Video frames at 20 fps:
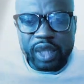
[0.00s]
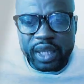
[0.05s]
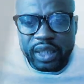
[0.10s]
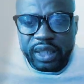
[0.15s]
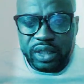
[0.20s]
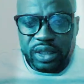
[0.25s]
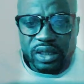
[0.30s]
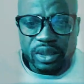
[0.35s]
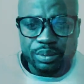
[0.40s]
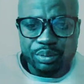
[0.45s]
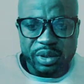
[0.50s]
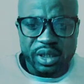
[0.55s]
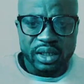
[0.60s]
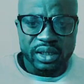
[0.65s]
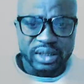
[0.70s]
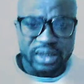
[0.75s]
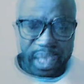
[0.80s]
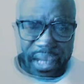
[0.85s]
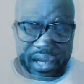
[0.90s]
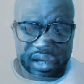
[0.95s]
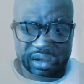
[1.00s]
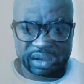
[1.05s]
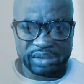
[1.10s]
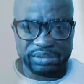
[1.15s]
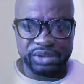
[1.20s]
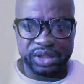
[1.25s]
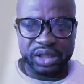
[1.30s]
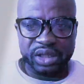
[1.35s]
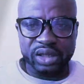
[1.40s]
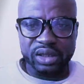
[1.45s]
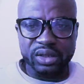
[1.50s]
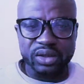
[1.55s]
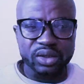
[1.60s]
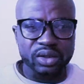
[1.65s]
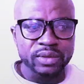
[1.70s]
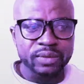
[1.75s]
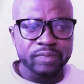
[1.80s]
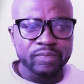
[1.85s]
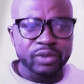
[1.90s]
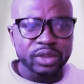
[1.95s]
he's being tied up because
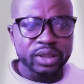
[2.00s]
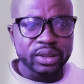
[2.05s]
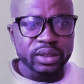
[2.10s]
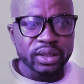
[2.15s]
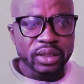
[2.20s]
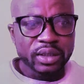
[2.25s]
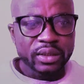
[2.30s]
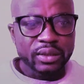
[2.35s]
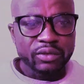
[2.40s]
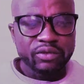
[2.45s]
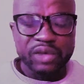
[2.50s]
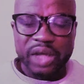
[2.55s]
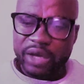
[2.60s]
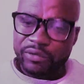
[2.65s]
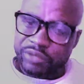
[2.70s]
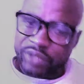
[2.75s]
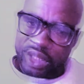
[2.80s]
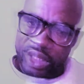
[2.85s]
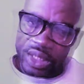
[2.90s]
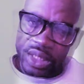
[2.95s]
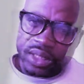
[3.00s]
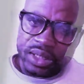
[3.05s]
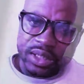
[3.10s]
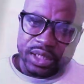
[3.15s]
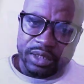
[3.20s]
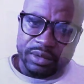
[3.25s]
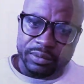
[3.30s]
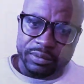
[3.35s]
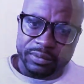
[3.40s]
we have a system.